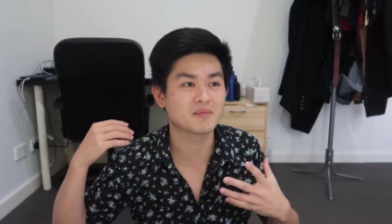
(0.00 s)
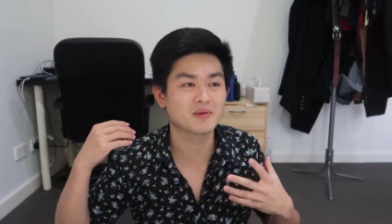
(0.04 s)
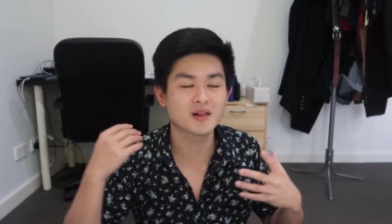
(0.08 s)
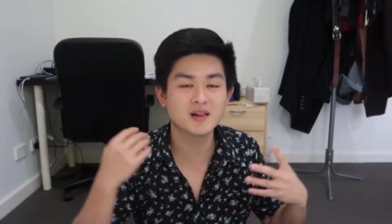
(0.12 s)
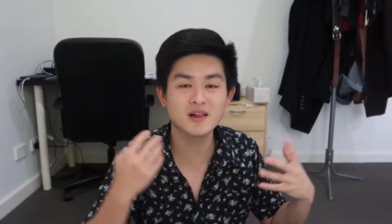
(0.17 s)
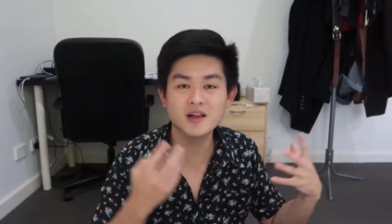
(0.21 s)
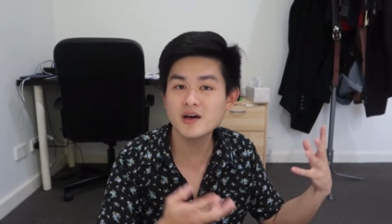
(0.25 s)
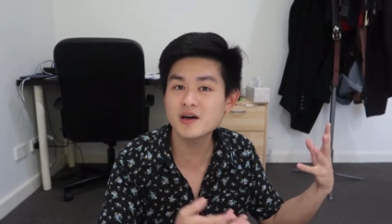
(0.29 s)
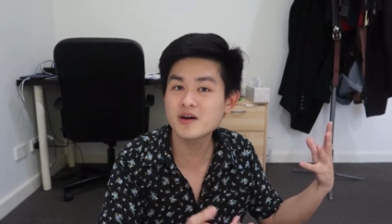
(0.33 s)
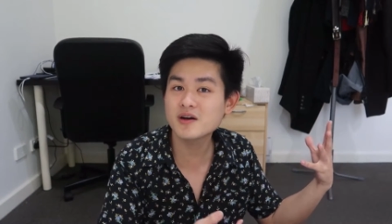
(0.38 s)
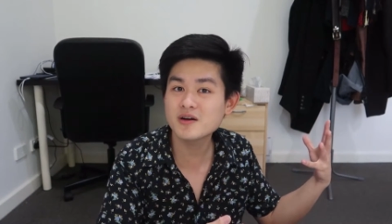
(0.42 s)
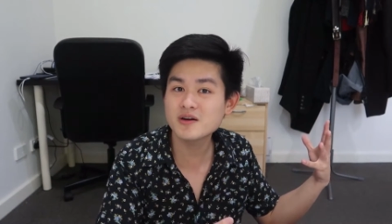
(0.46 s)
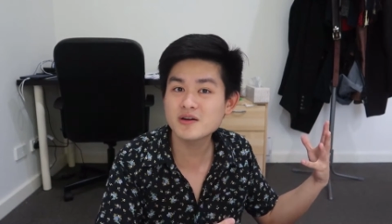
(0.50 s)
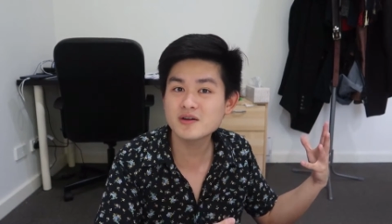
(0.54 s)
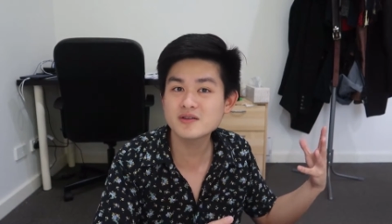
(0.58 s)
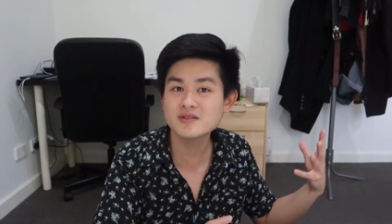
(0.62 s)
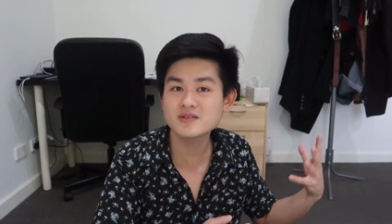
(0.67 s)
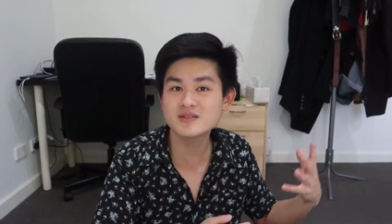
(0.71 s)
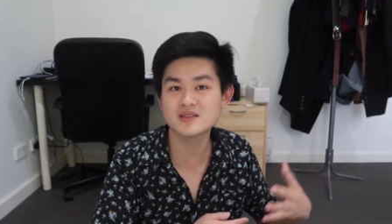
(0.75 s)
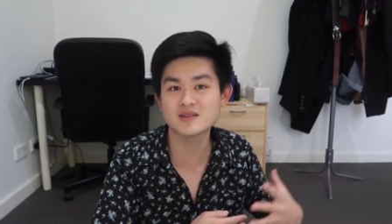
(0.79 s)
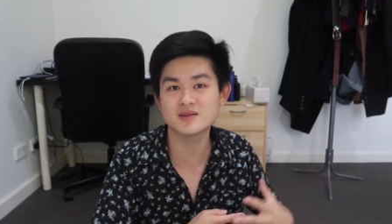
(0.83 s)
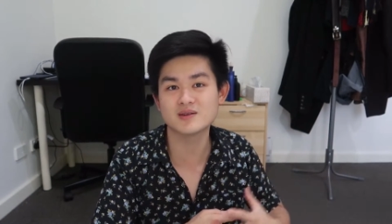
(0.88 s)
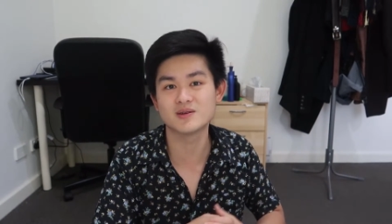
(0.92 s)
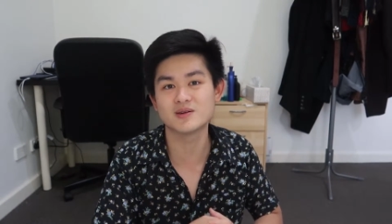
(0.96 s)

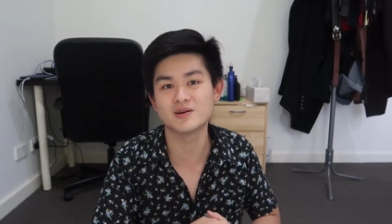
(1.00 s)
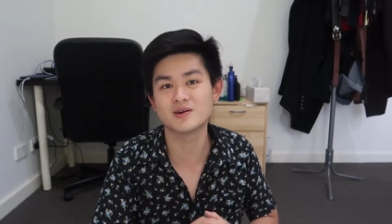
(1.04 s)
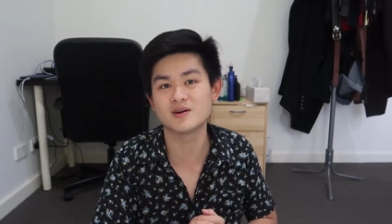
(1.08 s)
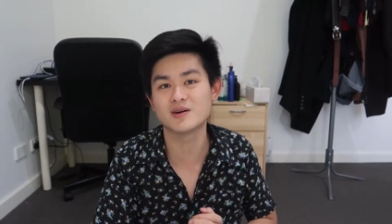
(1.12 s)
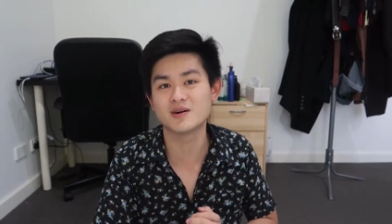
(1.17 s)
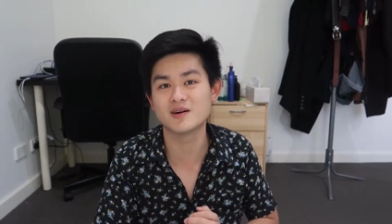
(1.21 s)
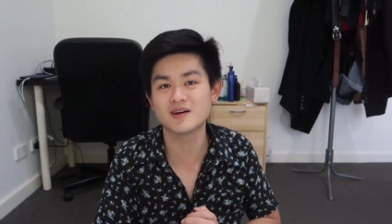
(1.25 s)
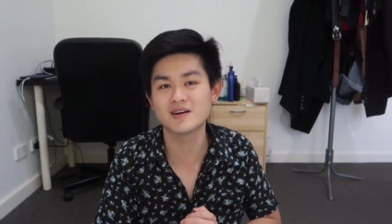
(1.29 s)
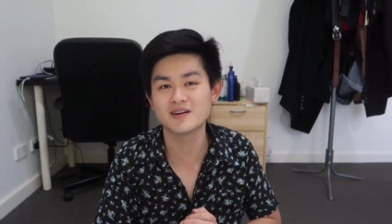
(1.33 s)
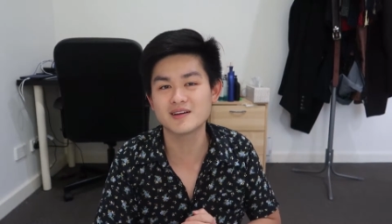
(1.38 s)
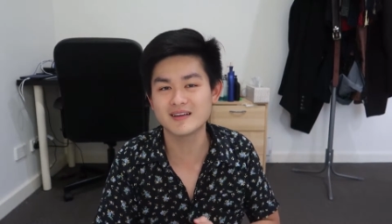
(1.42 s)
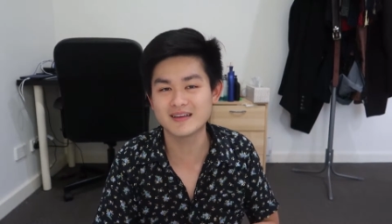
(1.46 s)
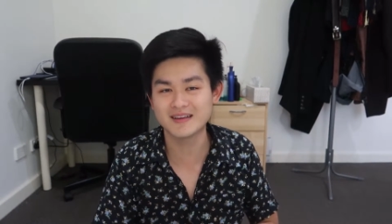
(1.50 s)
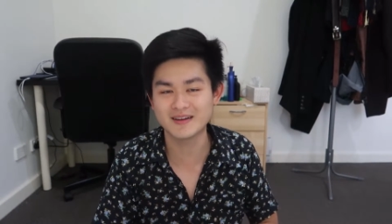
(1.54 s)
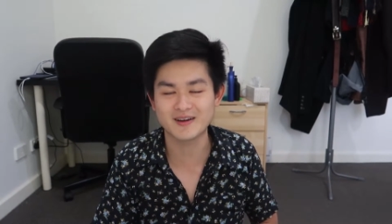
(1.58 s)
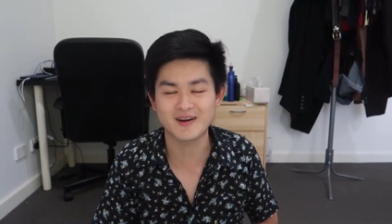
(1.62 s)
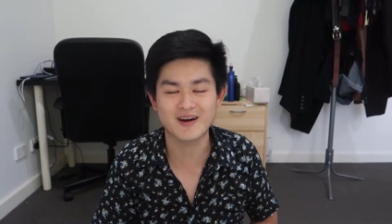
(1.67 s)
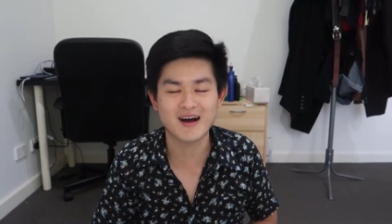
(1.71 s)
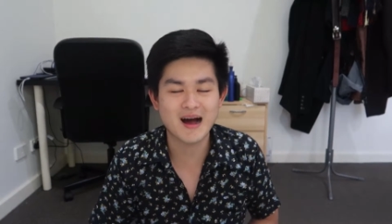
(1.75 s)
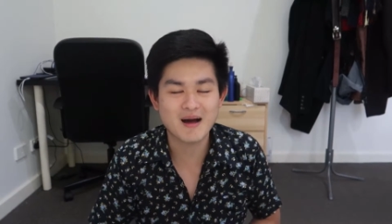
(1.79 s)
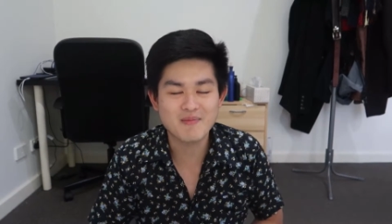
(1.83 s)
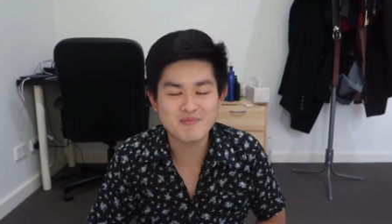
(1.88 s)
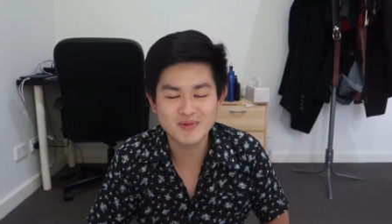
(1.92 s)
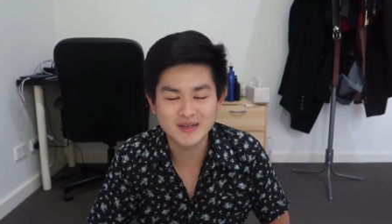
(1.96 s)
clothes or you know
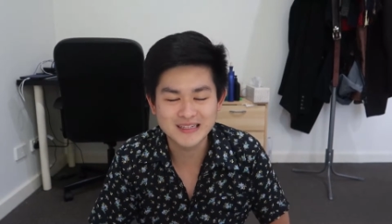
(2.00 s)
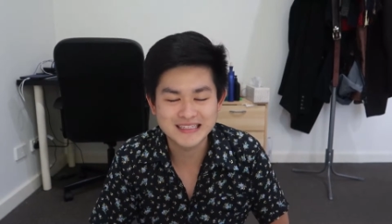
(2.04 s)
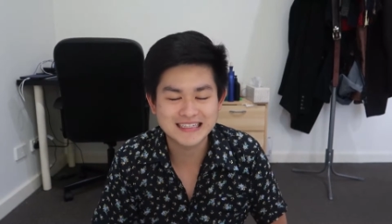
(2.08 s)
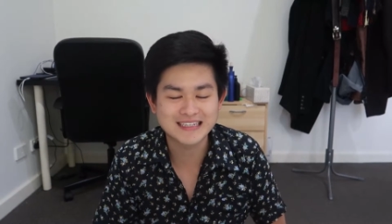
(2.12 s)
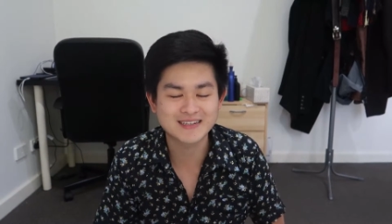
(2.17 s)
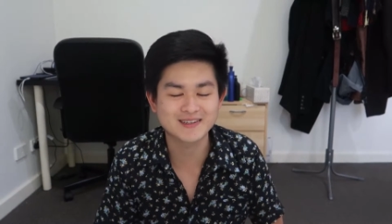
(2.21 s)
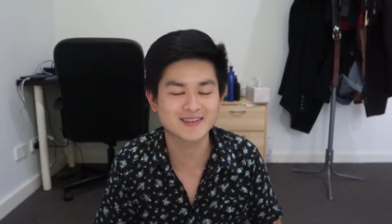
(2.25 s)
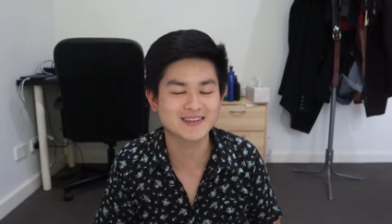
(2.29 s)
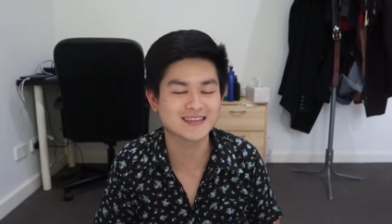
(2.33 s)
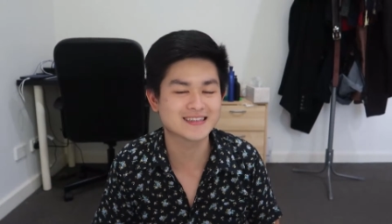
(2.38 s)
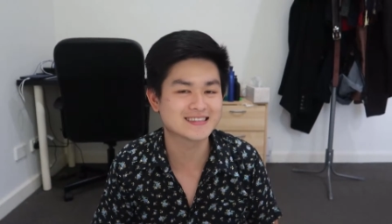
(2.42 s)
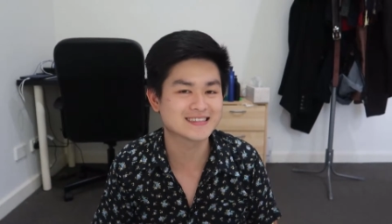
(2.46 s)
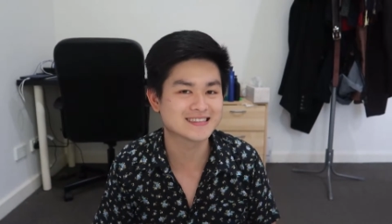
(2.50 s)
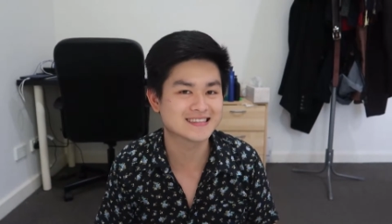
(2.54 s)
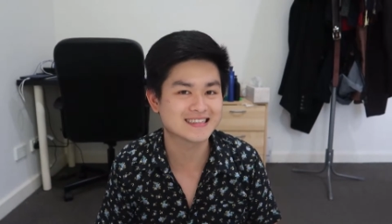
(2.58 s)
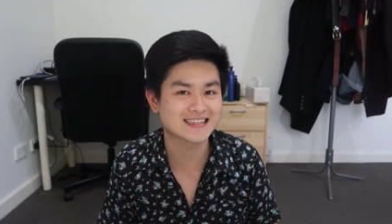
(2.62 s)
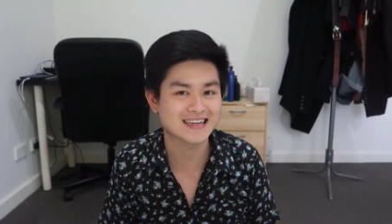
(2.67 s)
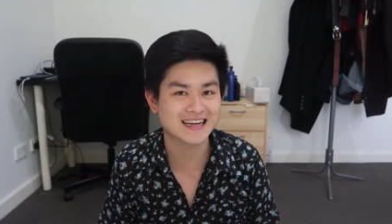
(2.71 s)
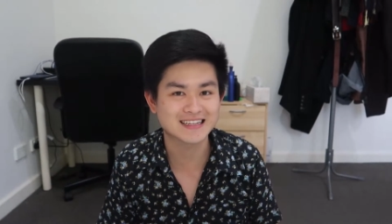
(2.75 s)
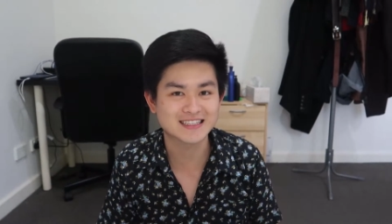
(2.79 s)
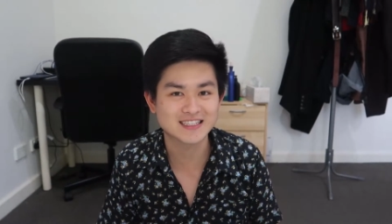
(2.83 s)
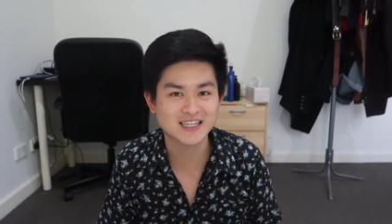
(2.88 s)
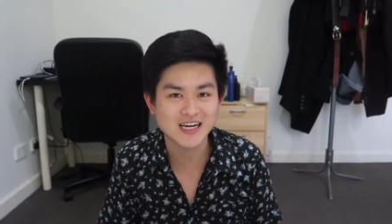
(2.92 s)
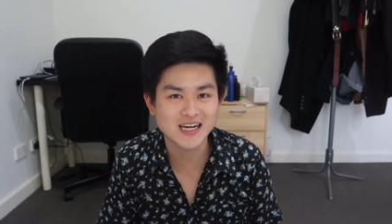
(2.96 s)
I'm
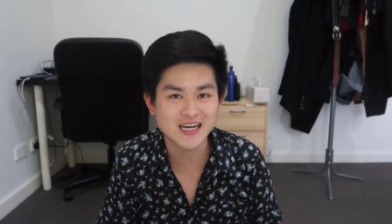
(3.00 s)
materialistic at